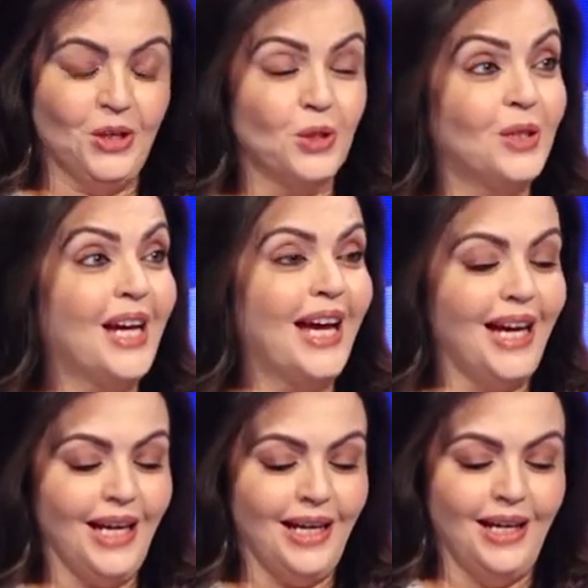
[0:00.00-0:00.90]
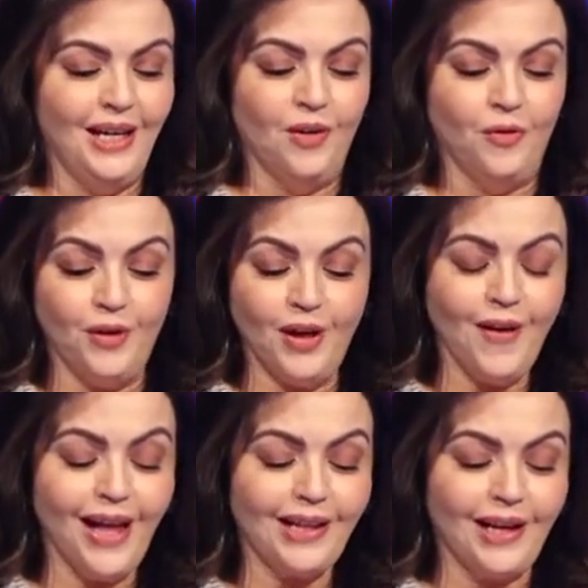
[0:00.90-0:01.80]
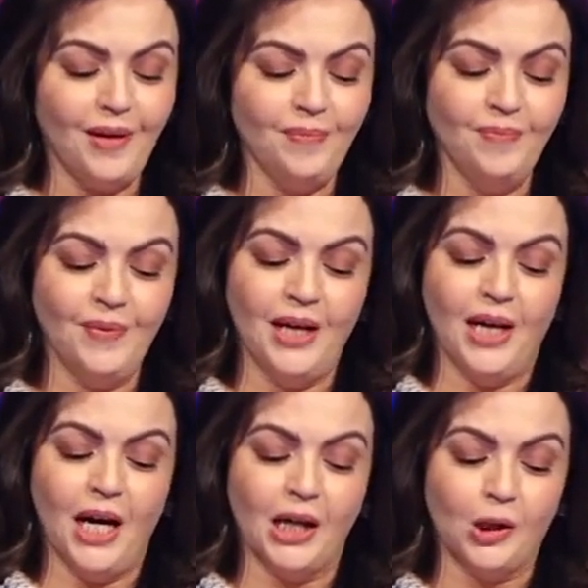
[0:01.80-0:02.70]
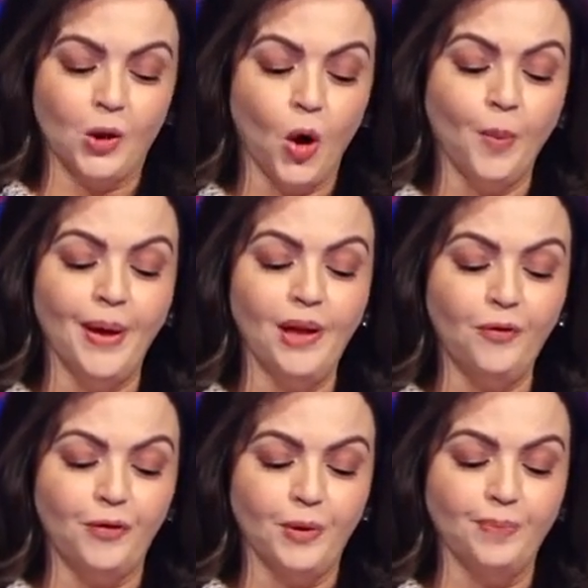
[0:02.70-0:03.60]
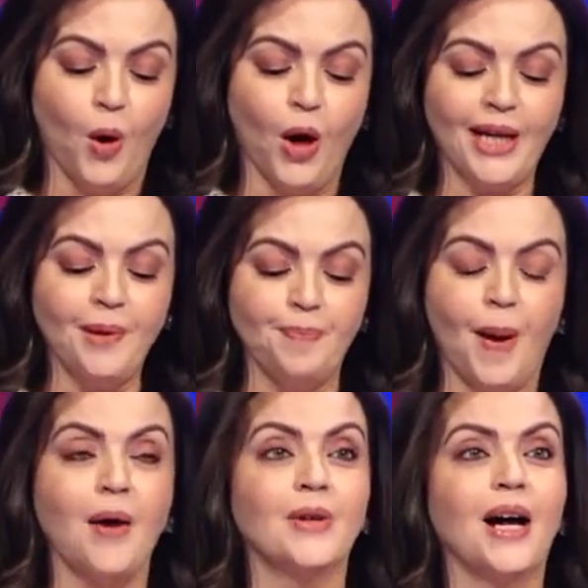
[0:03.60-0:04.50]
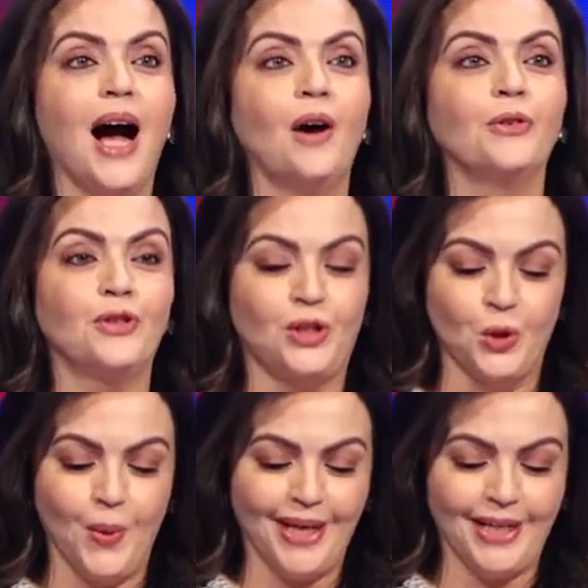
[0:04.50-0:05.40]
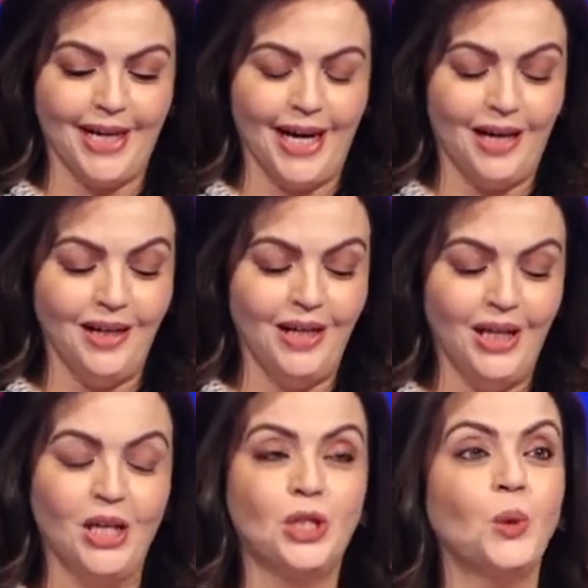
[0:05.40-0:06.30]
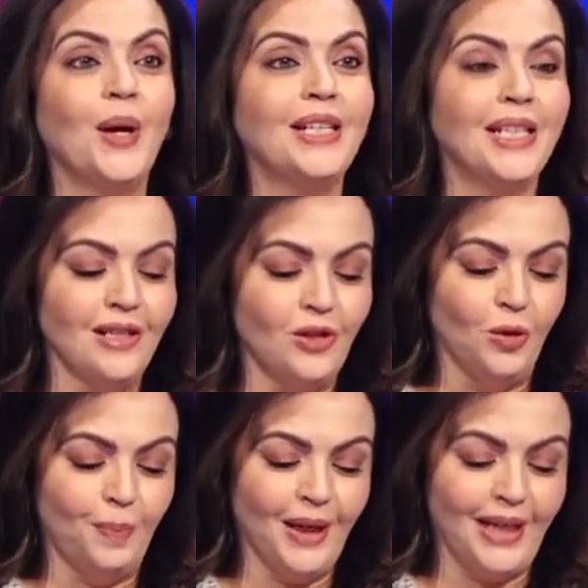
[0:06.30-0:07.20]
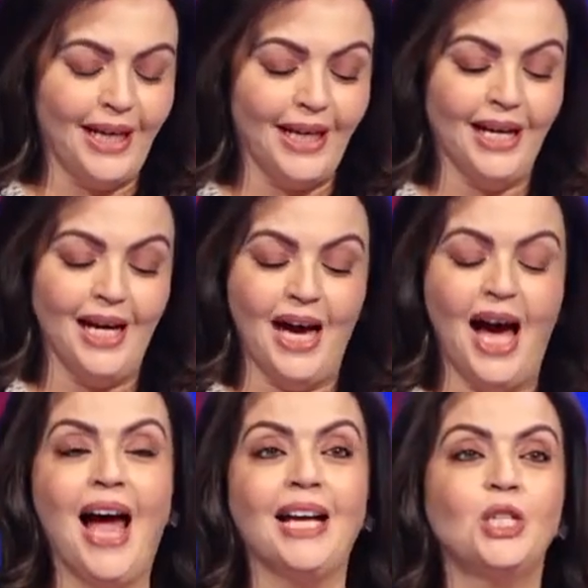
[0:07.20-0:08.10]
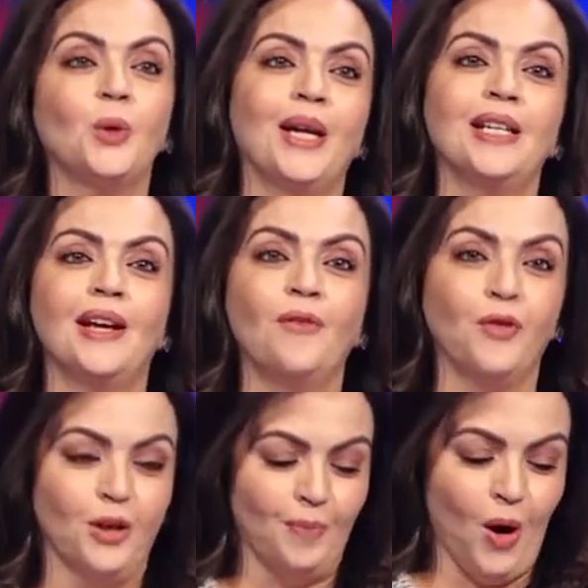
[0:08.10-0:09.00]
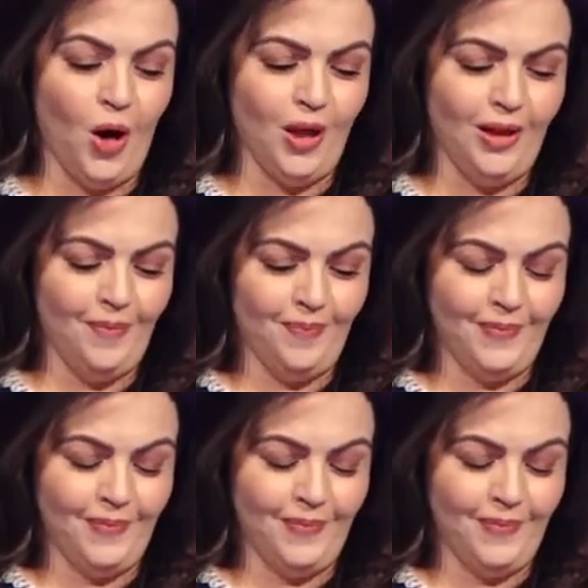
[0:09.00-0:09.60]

Today, we welcome a global footballing powerhouse to India, to Indian Super League, and to Indian football.